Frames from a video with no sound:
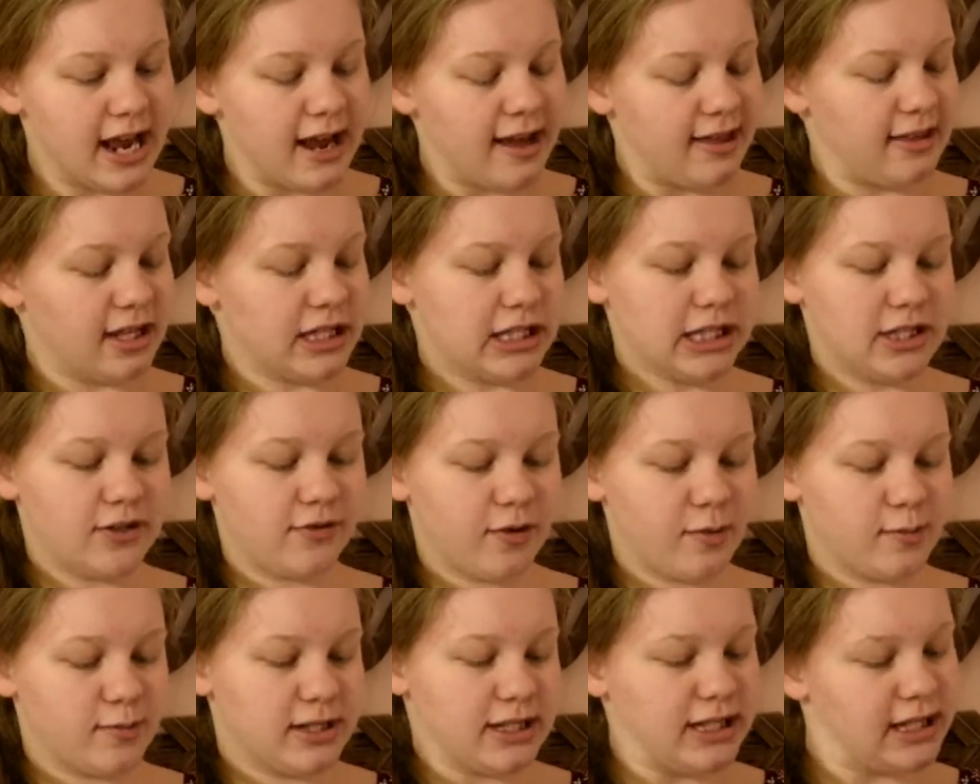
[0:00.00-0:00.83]
This is
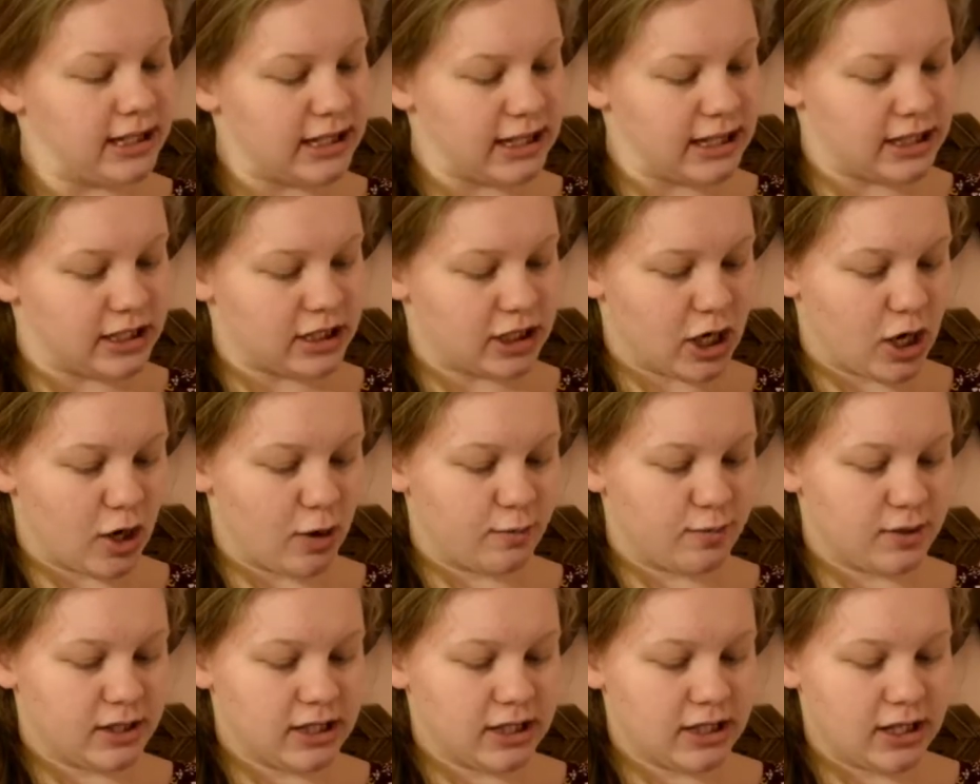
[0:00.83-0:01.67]
from Cindy
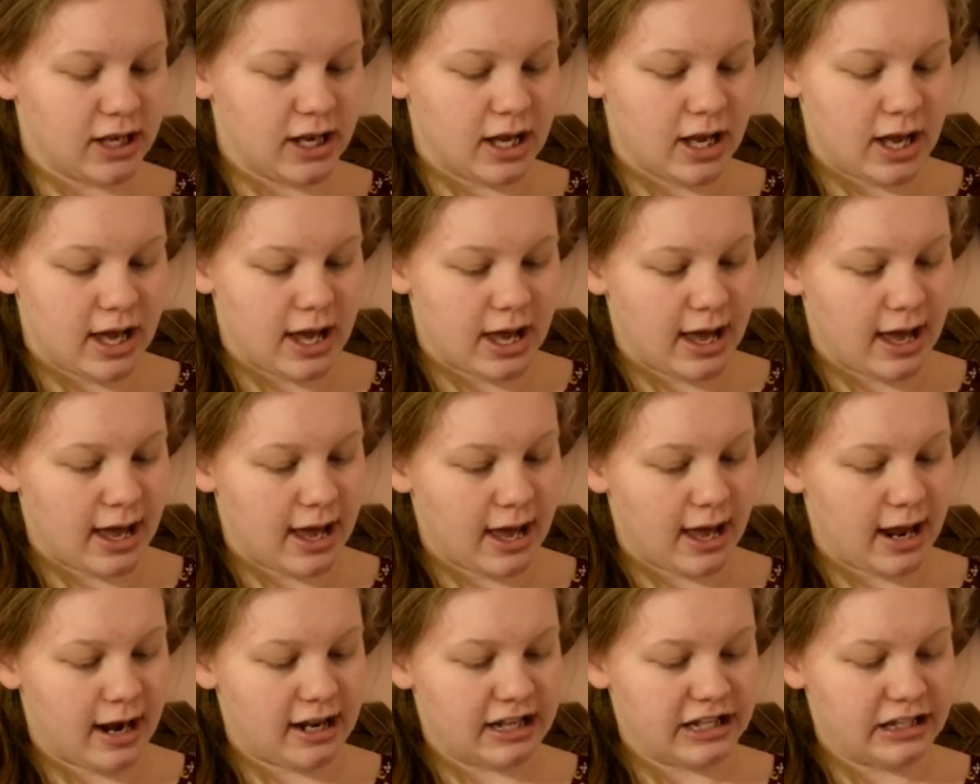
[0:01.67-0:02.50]
Soaps
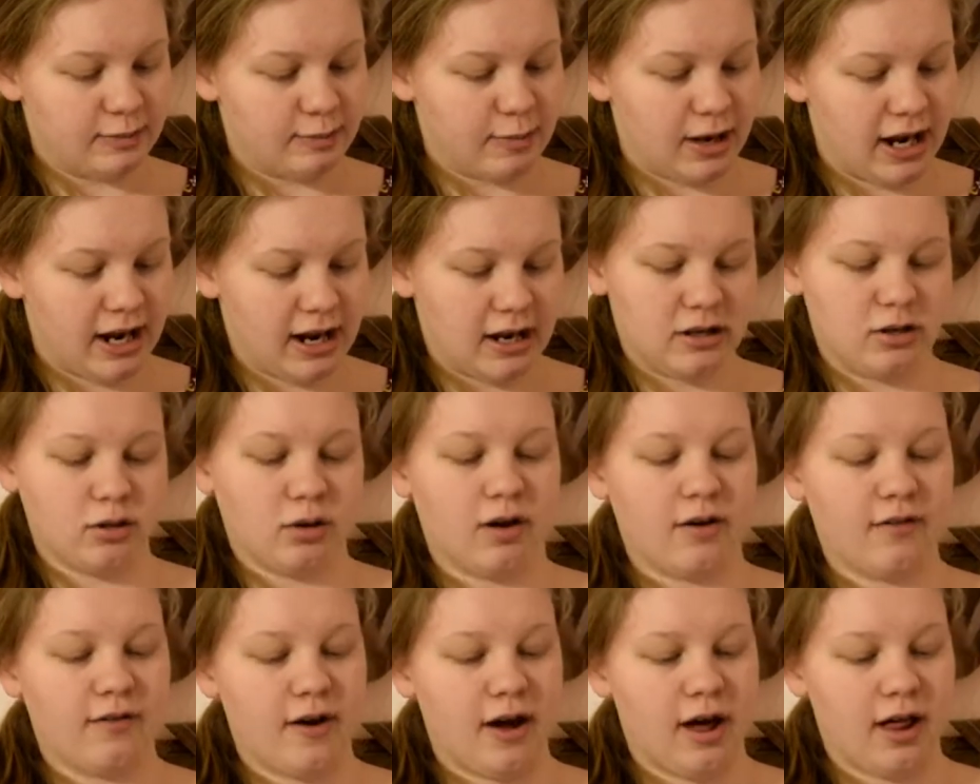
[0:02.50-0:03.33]
and it's made at
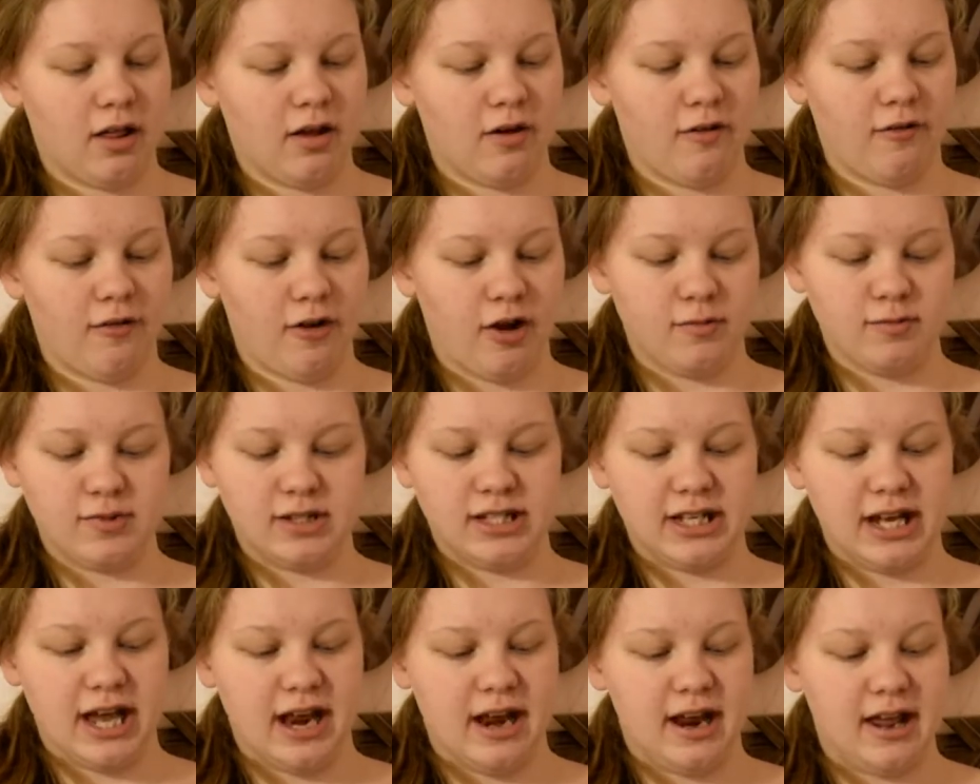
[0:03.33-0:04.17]
Dwarf Hollow
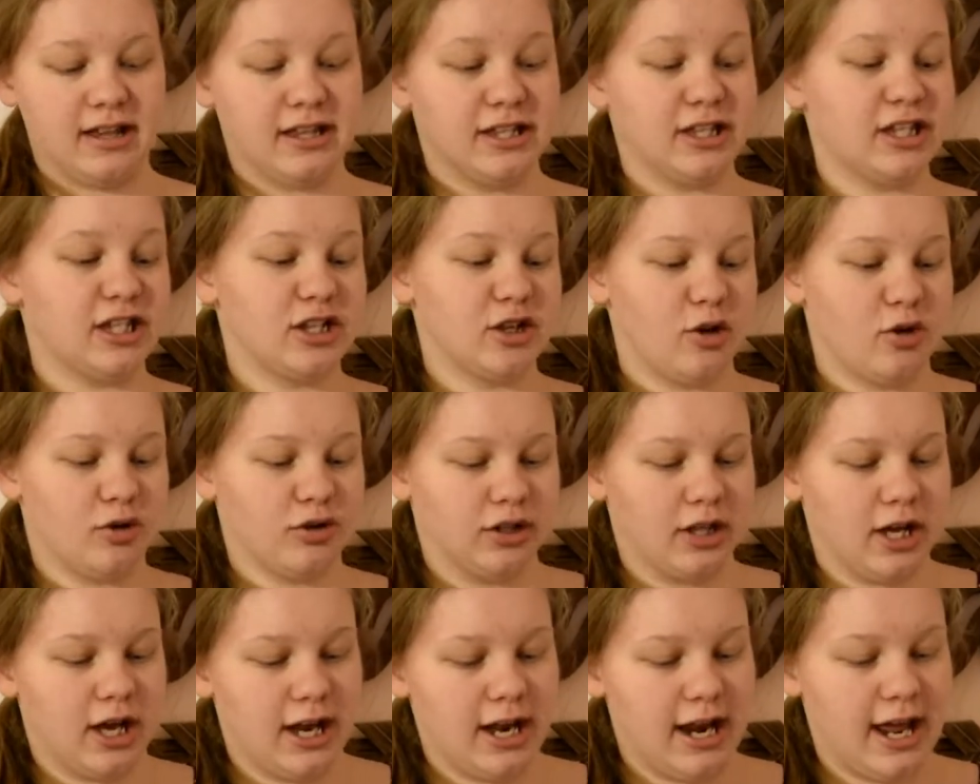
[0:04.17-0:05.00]
Farmstead and
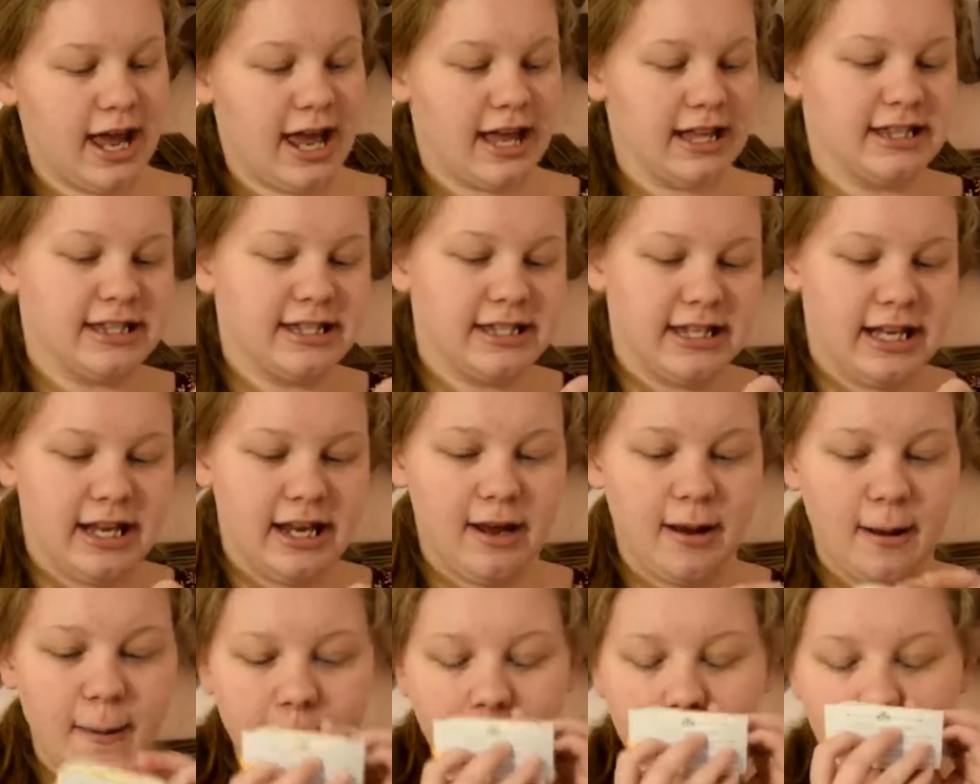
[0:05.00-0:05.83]
sold on Etsy.